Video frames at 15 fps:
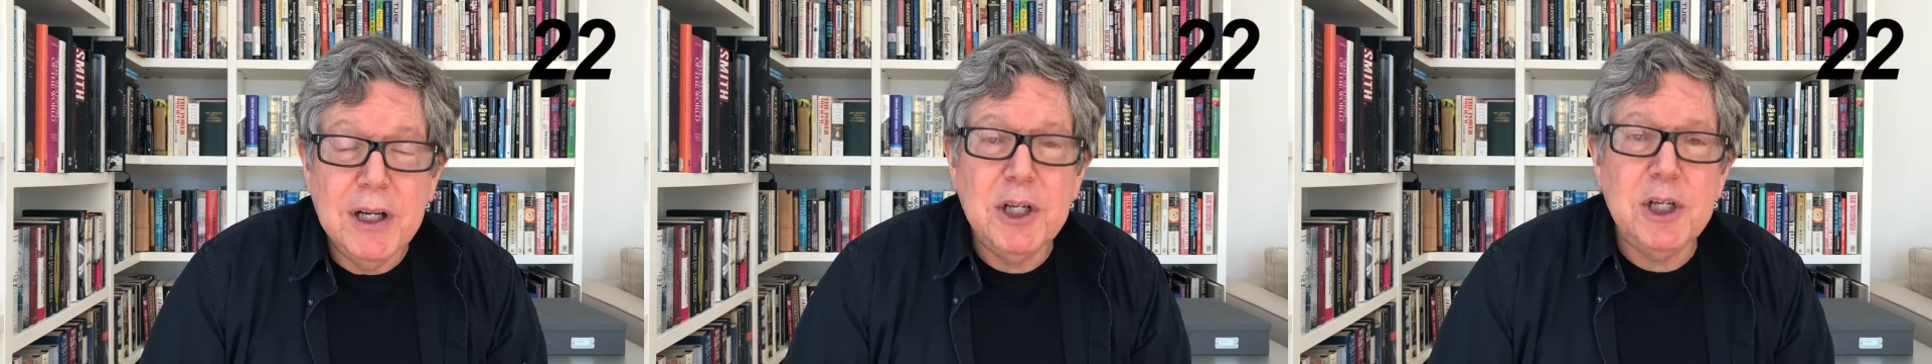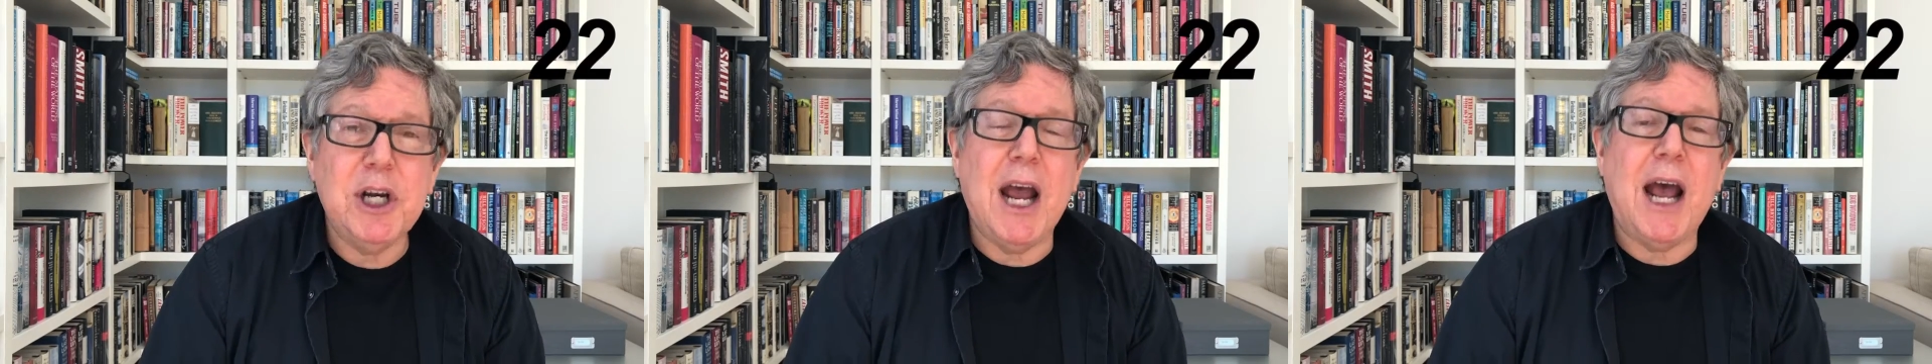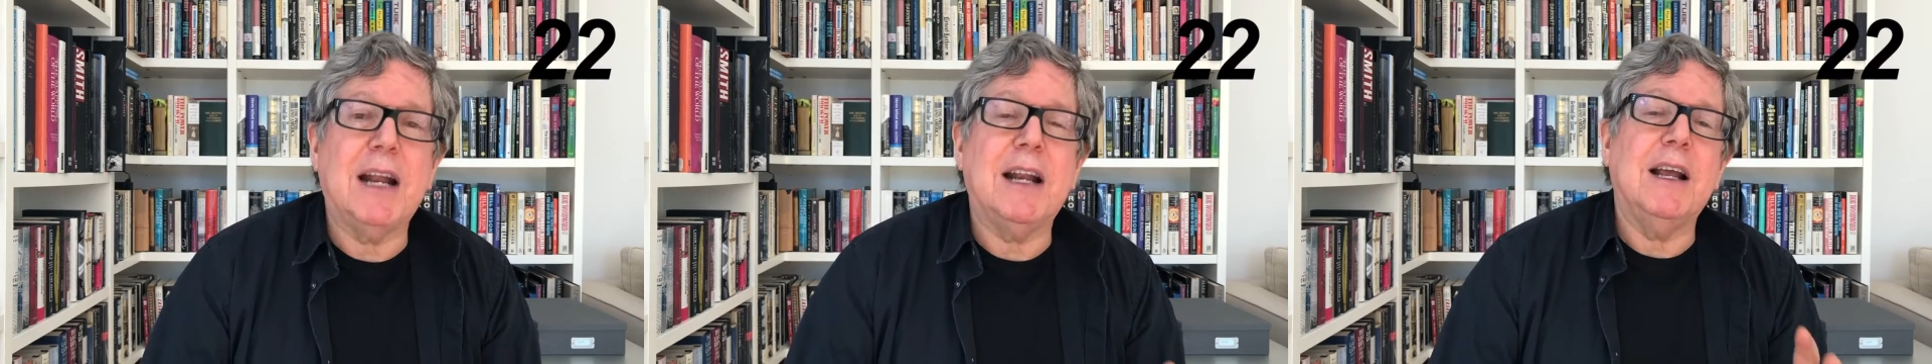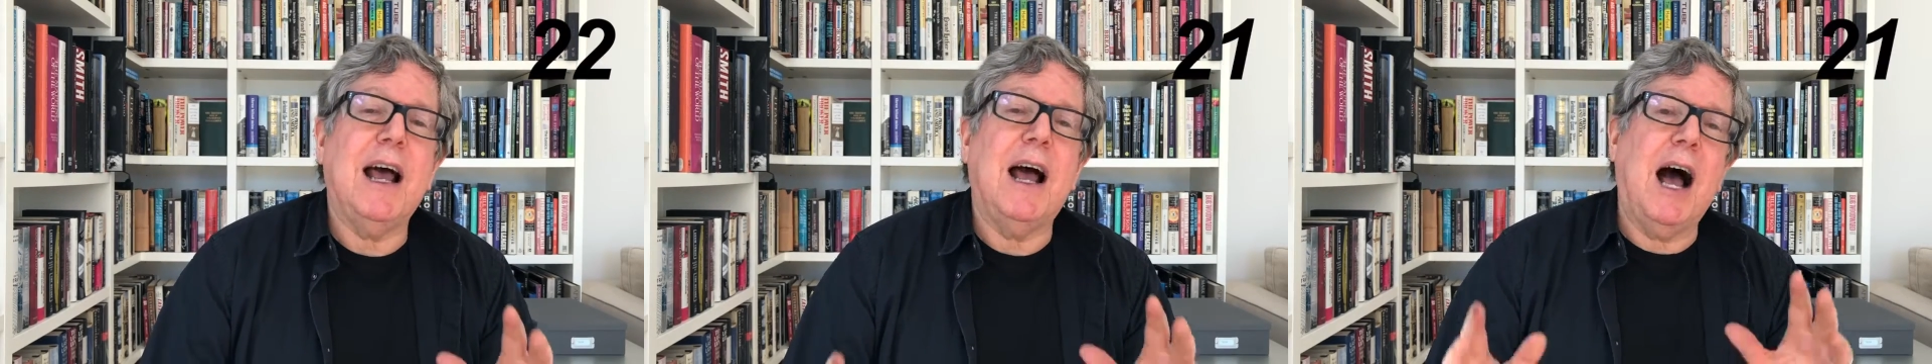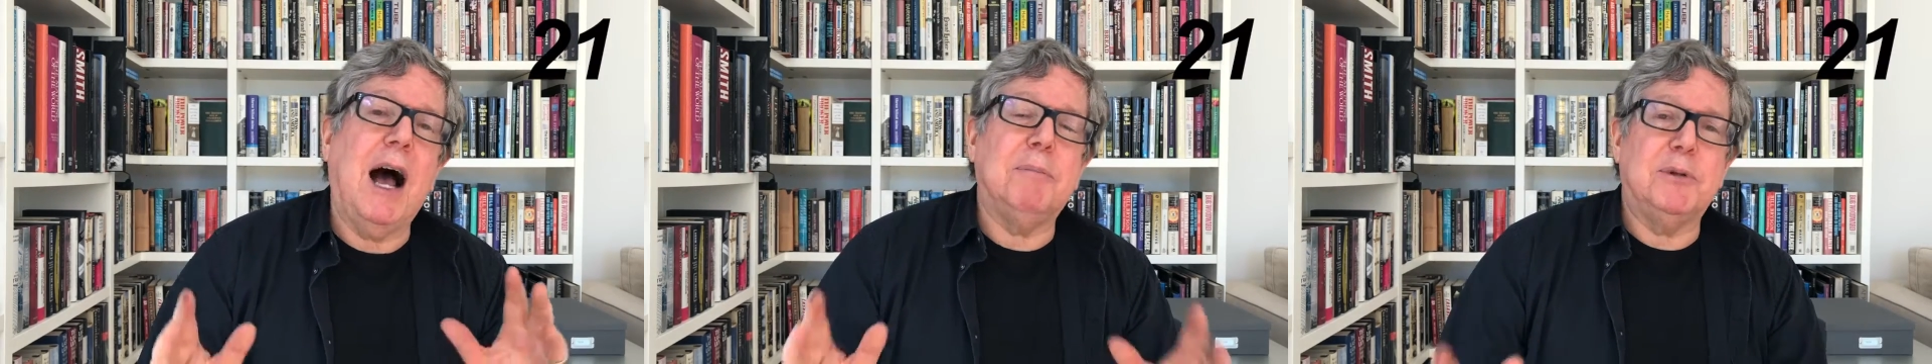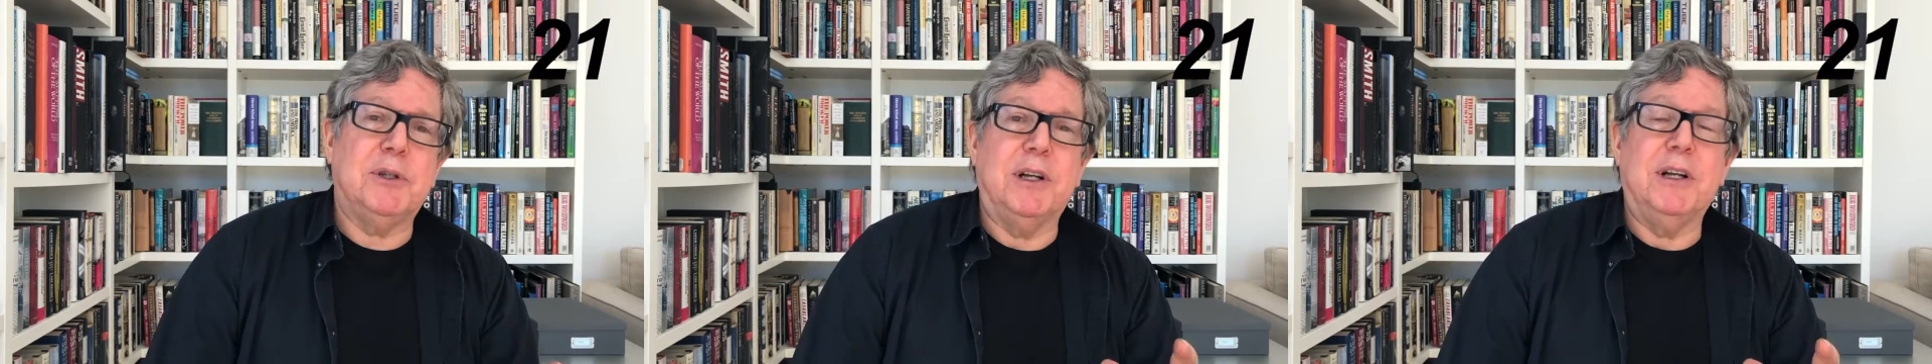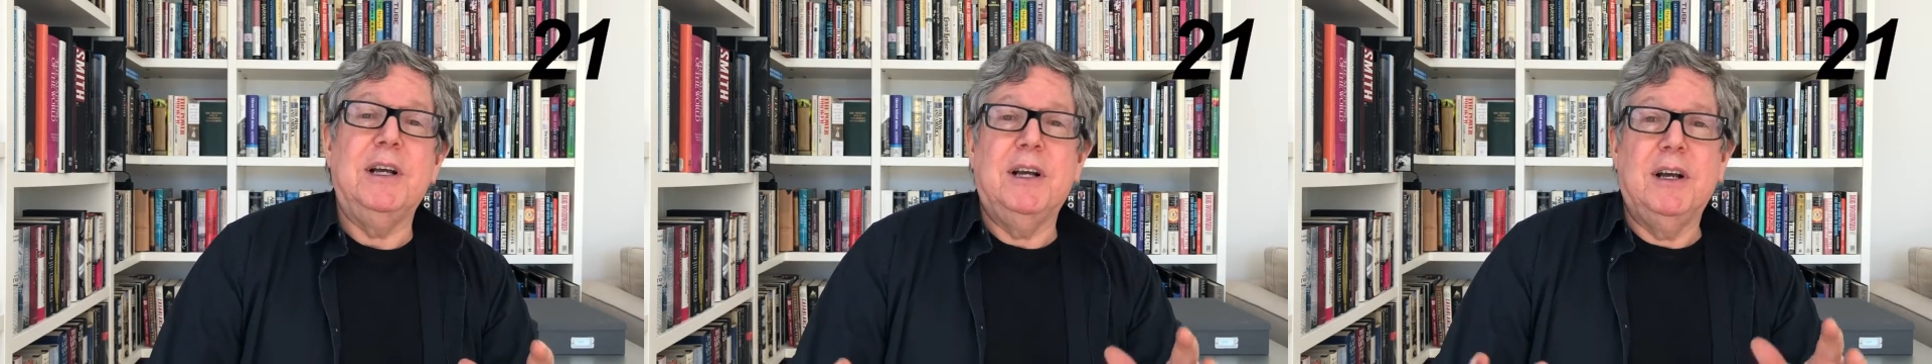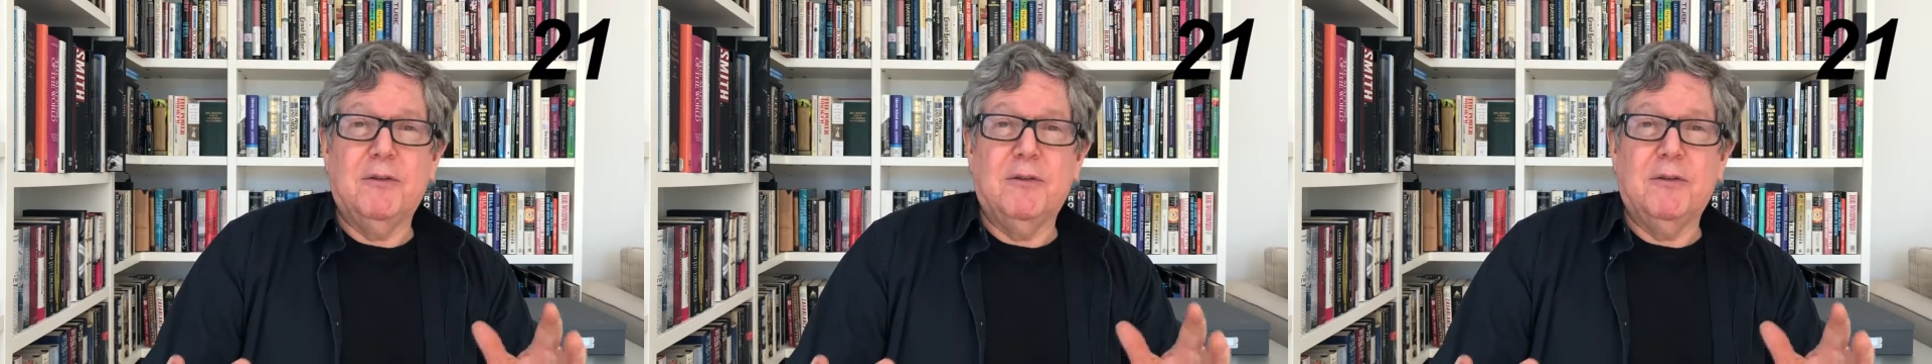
chat option.